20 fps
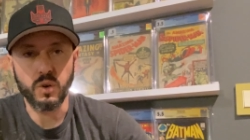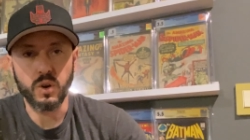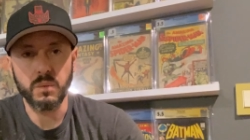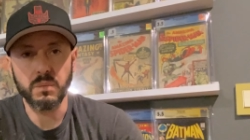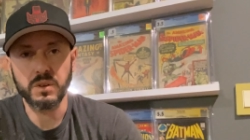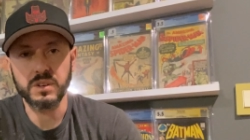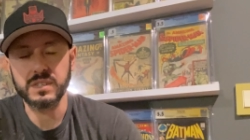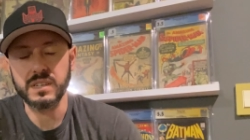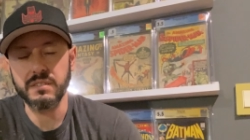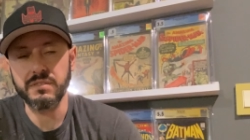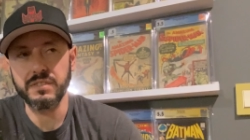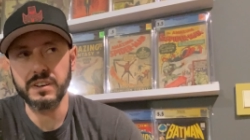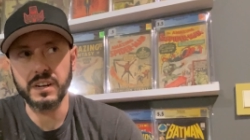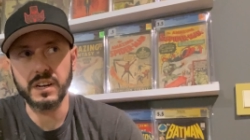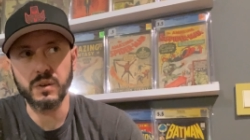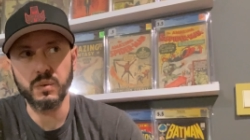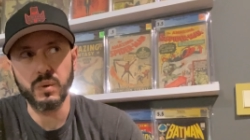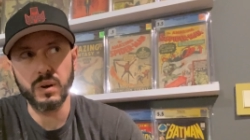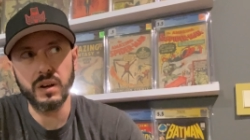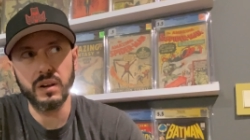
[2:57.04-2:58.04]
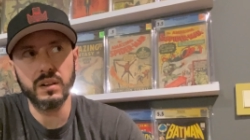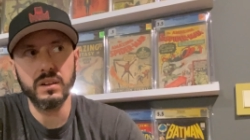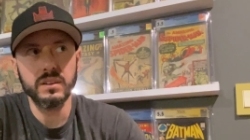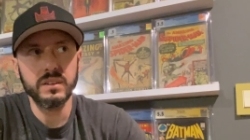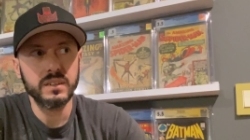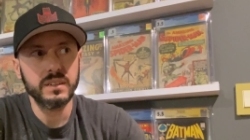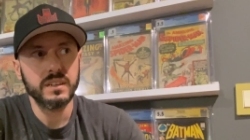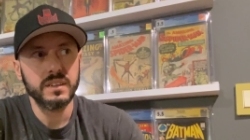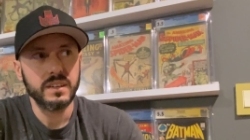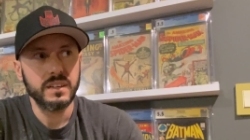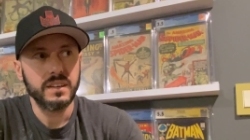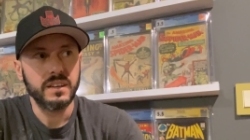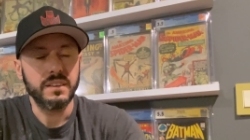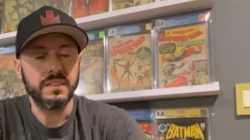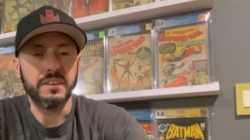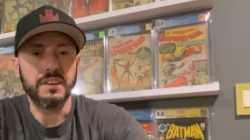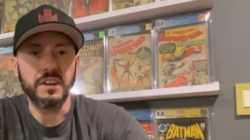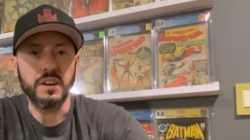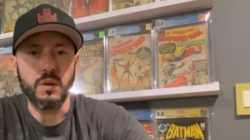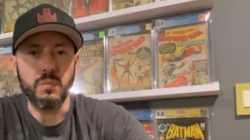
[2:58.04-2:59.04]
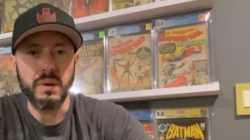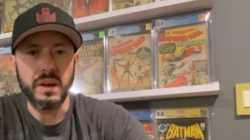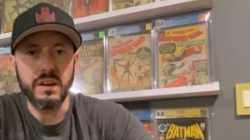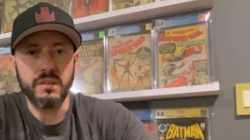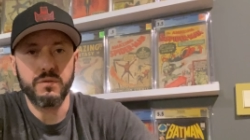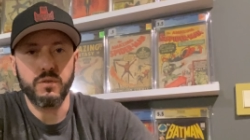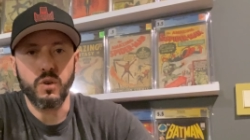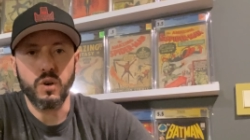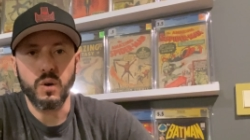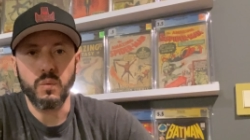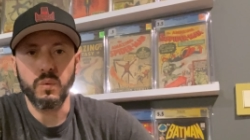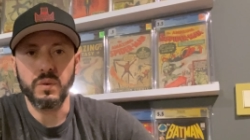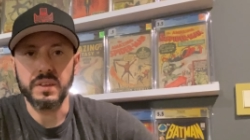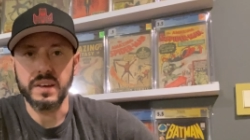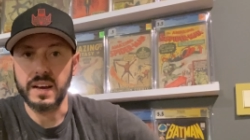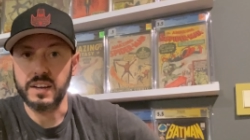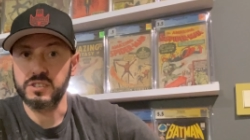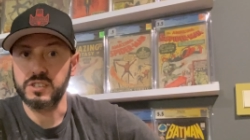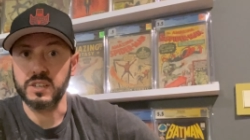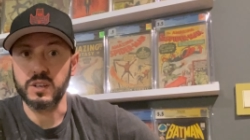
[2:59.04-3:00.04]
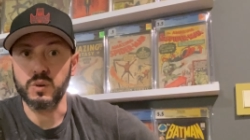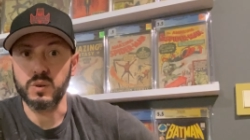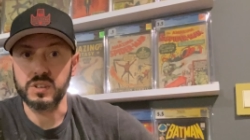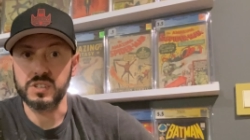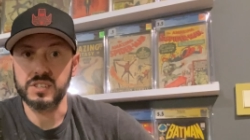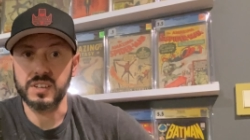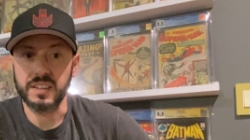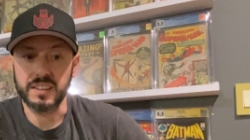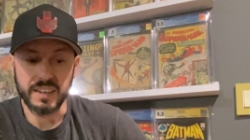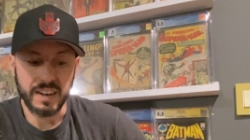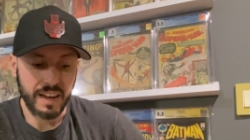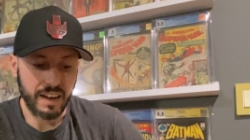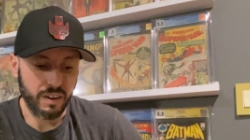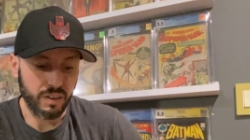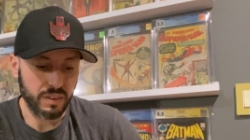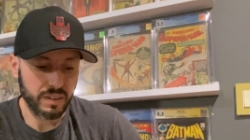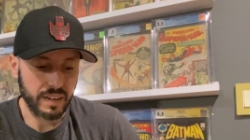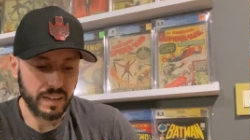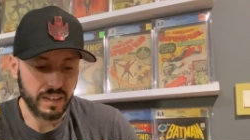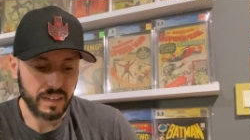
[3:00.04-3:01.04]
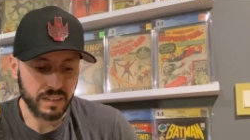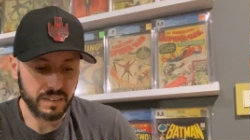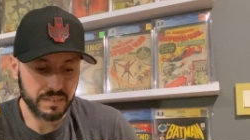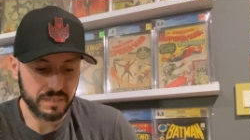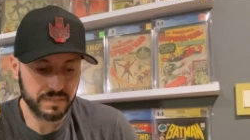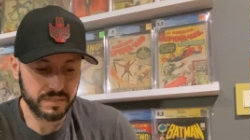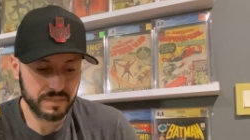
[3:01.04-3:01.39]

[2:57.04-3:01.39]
them because they figured, well, they're going to pay for them when they actually go to send it out. And